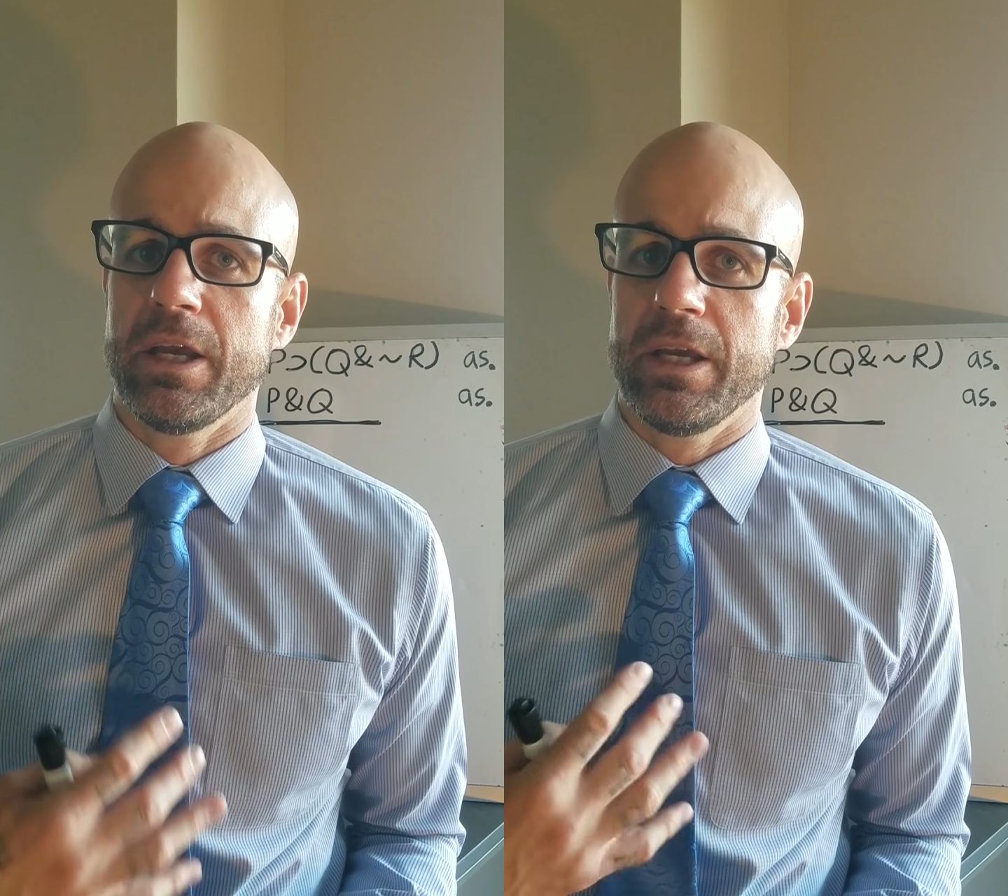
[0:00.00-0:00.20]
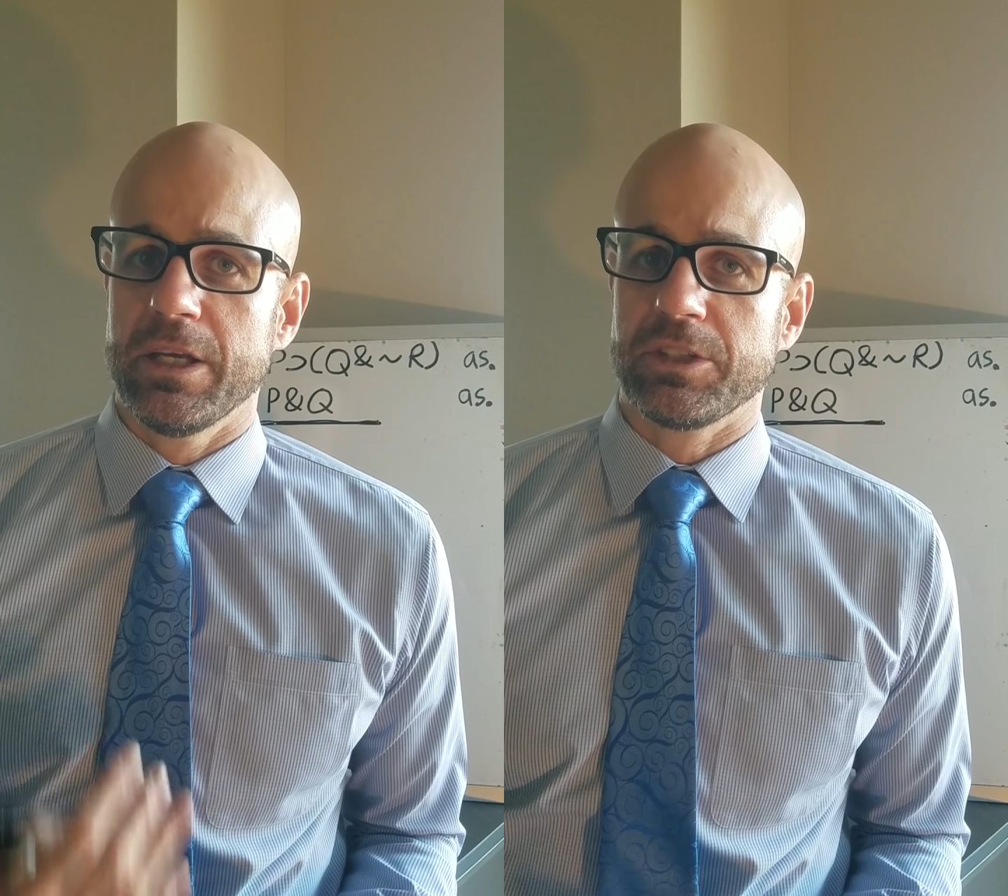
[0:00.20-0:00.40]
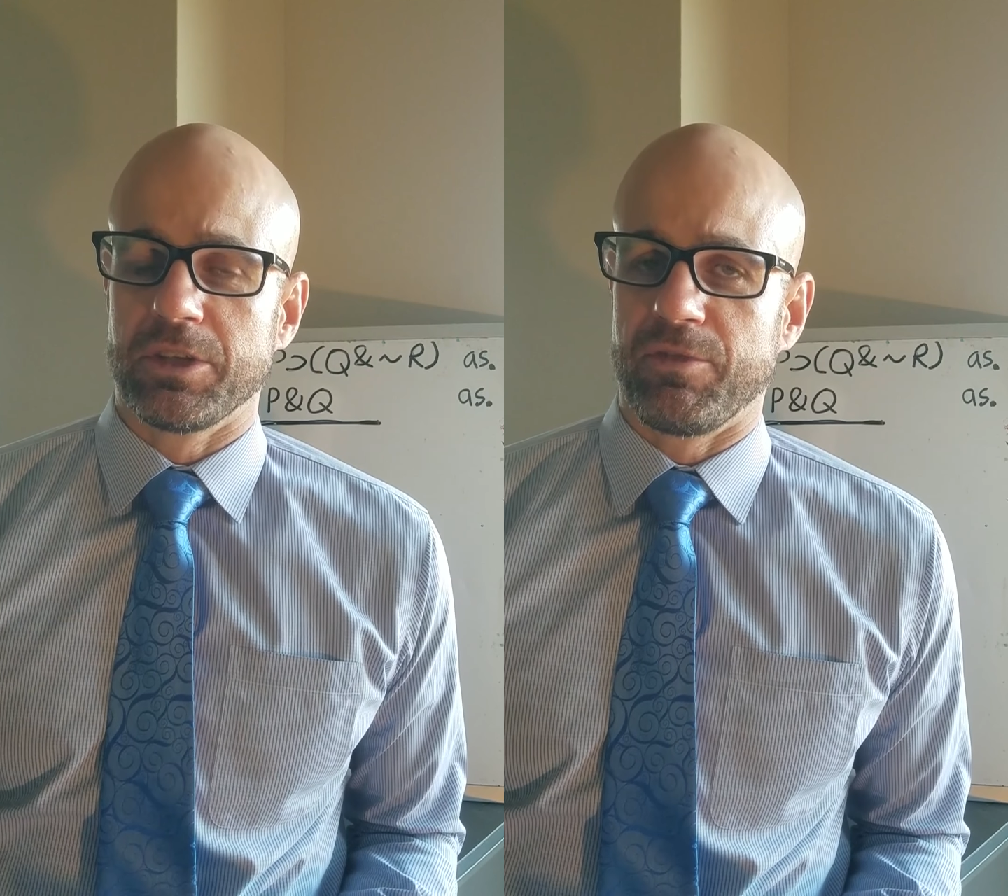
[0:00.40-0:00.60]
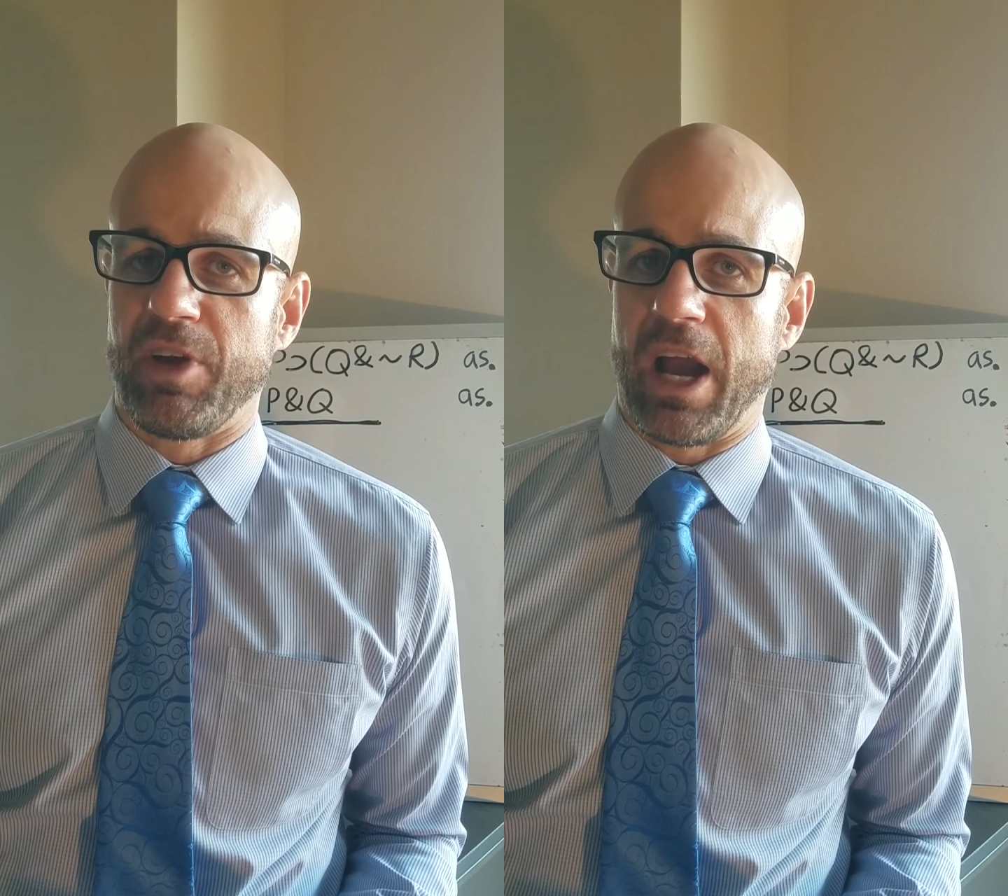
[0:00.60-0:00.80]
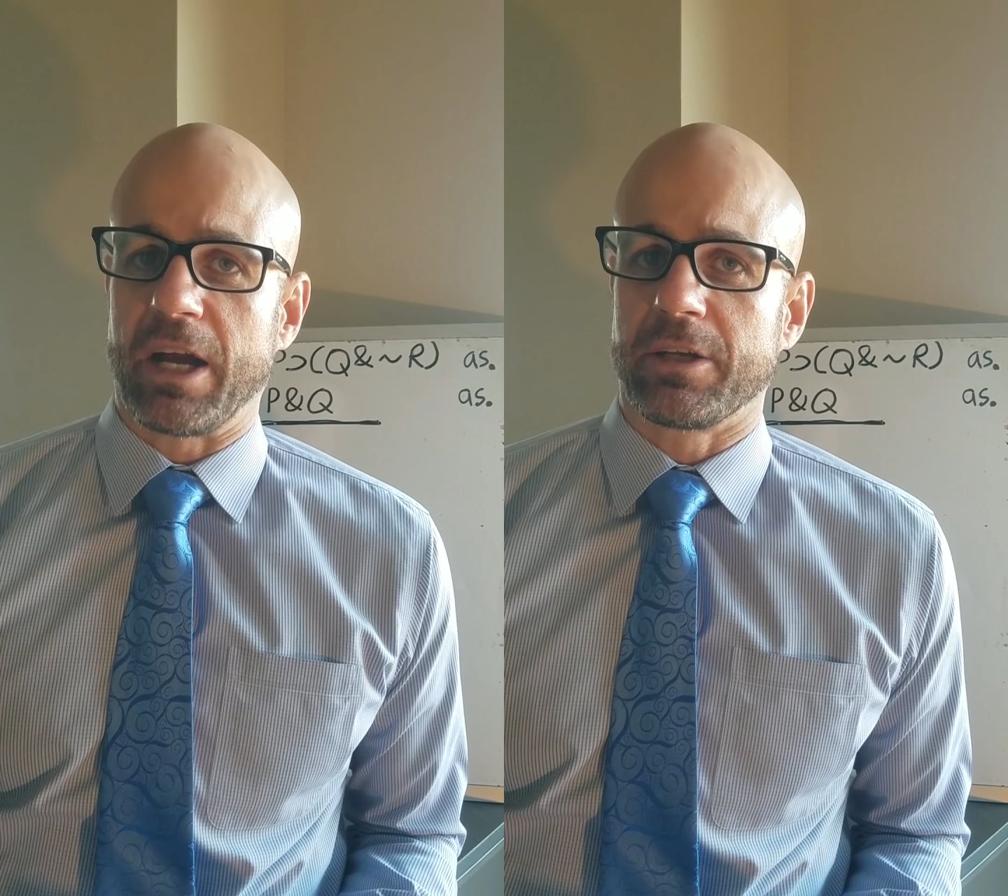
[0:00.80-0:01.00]
is in
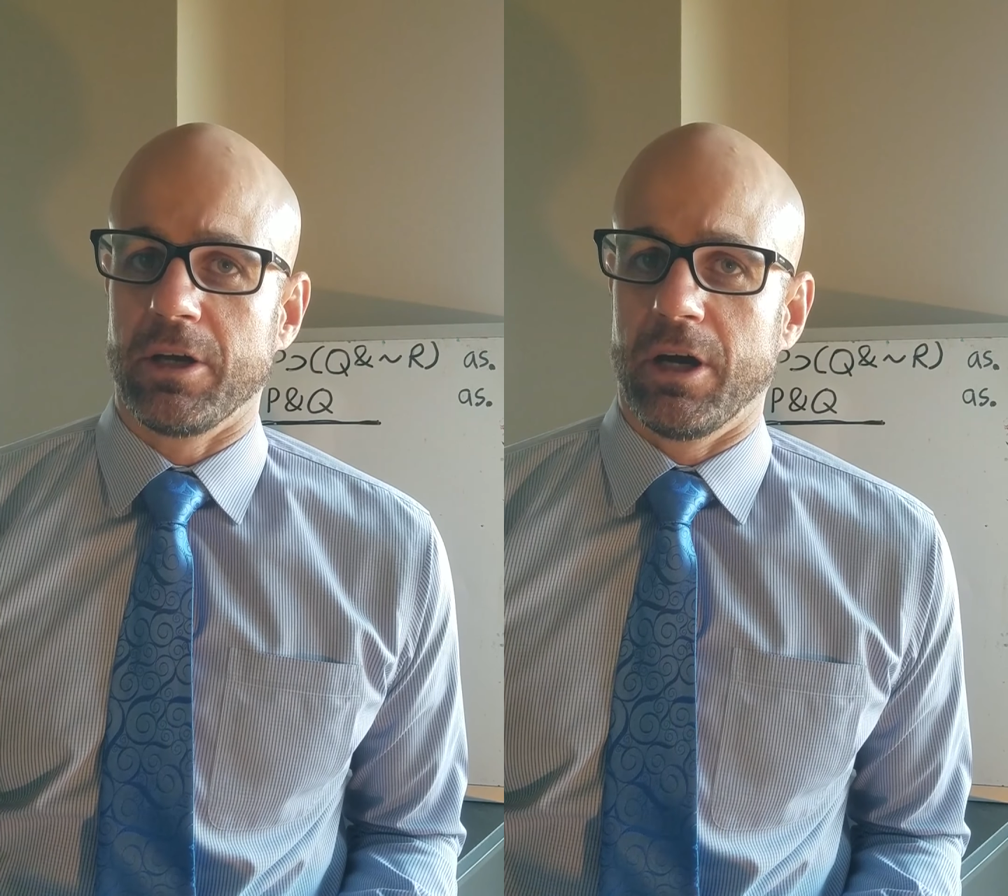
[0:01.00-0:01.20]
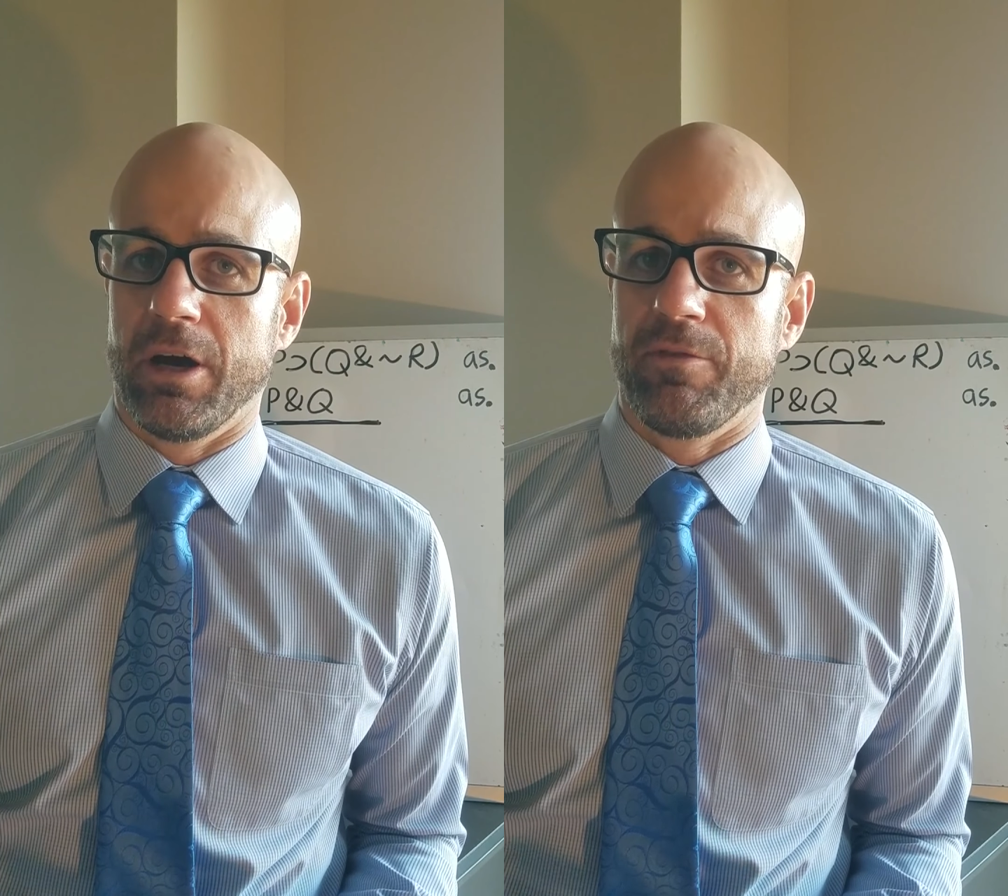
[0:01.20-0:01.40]
fact a